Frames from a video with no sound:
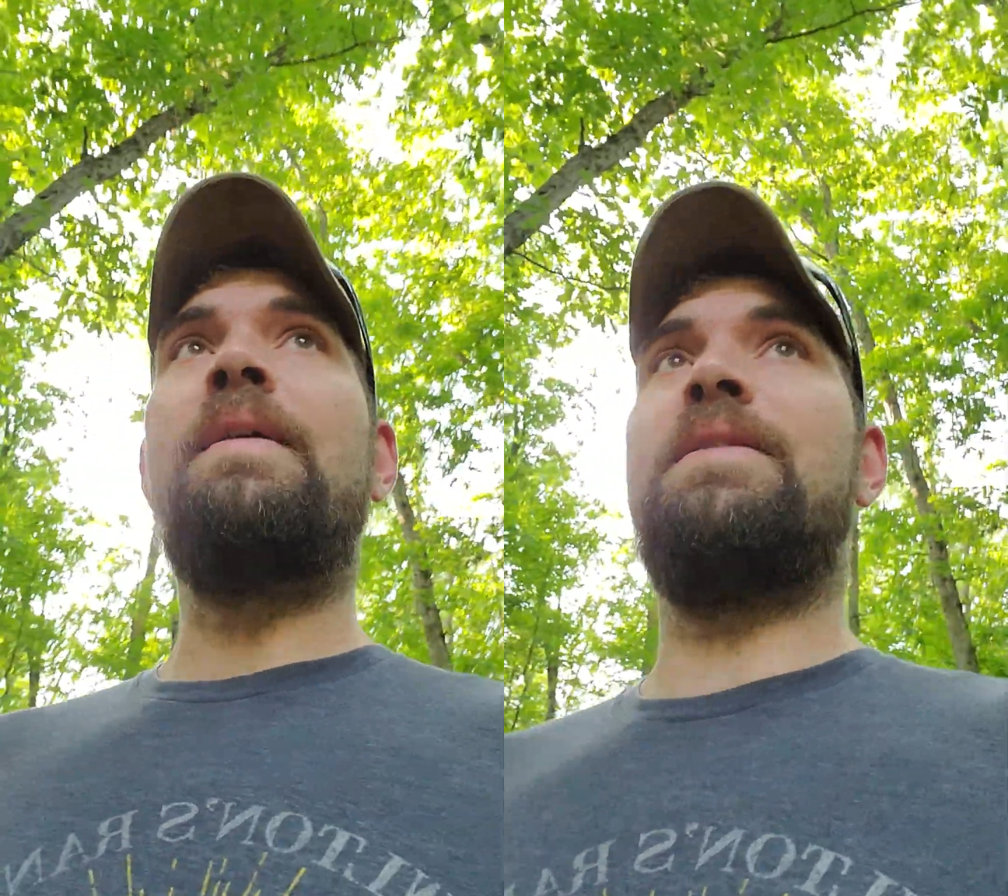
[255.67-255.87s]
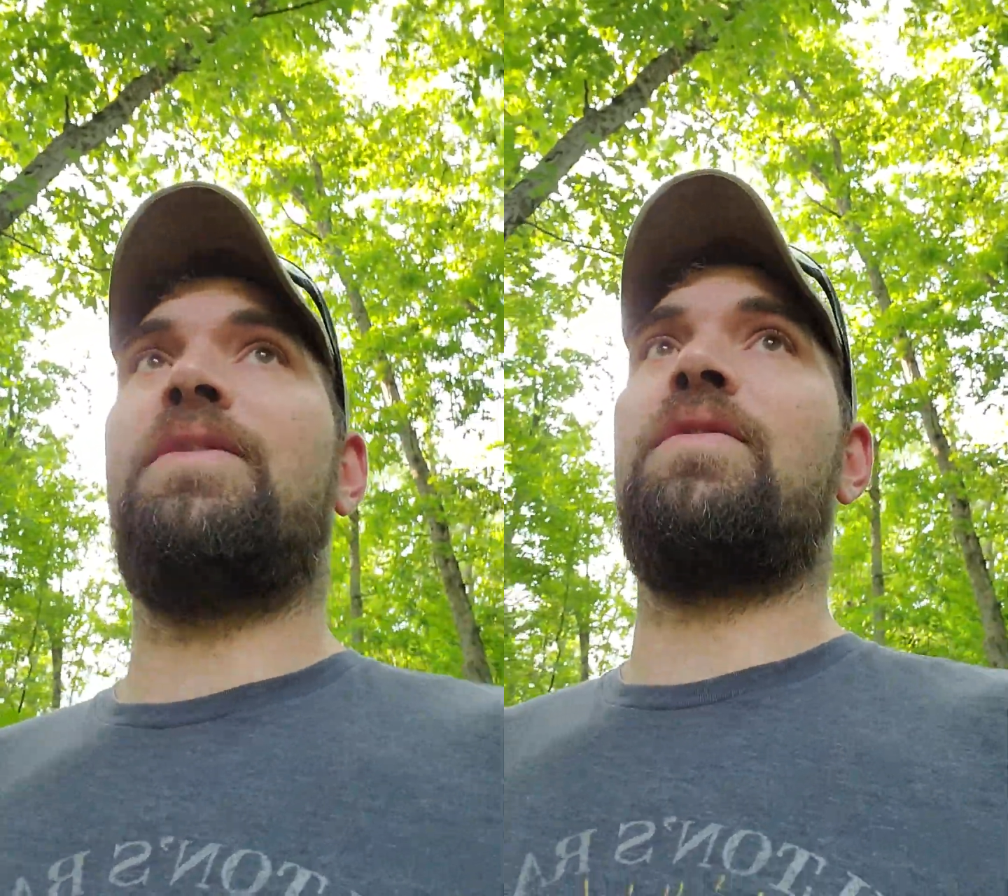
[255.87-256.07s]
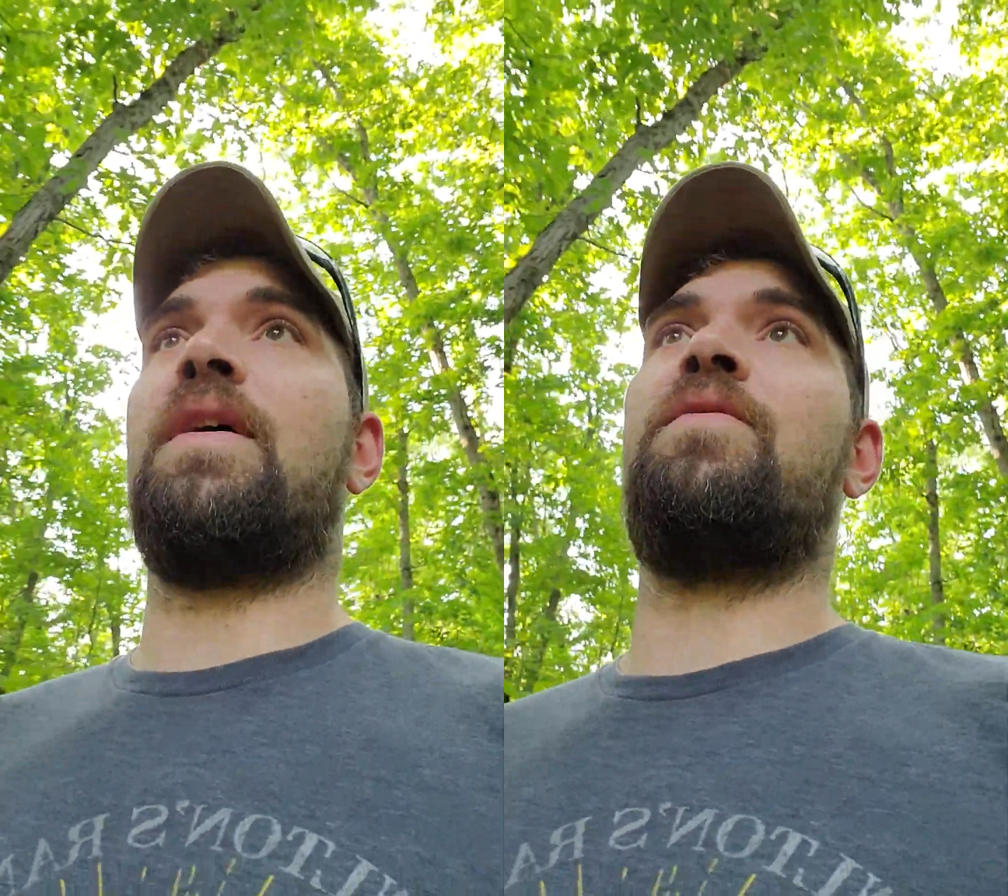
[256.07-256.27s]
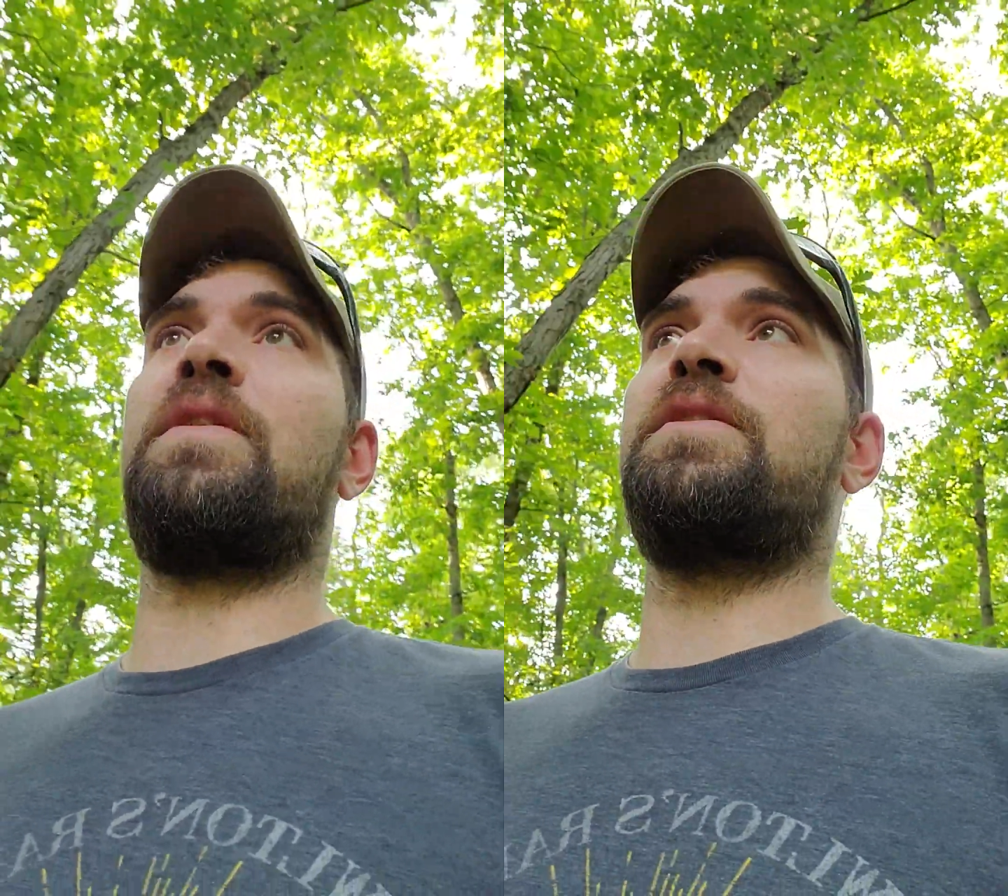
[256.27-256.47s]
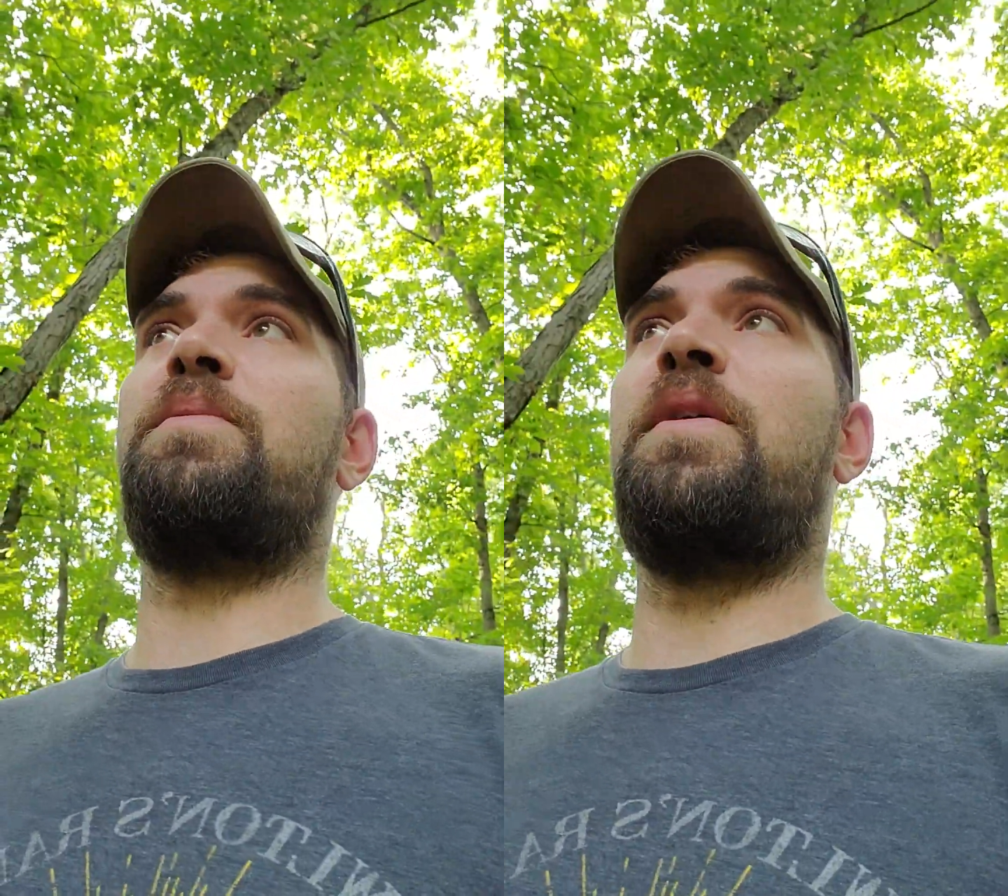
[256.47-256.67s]
So
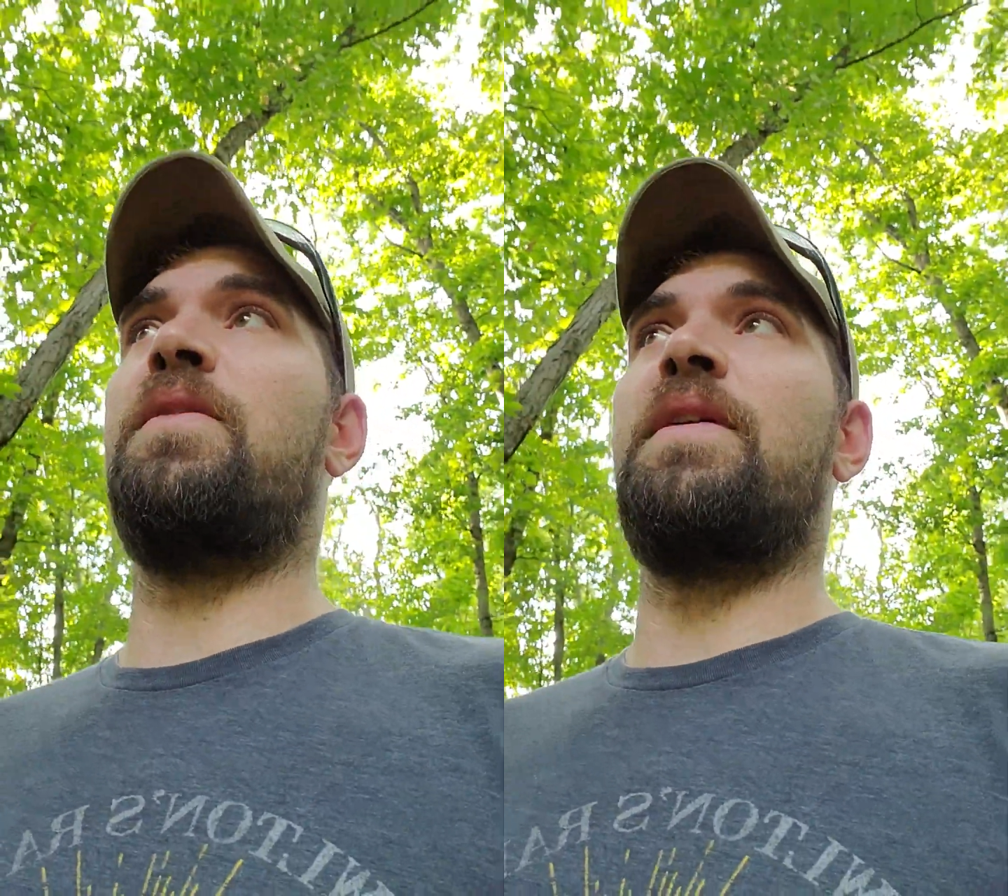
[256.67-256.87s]
covering a smaller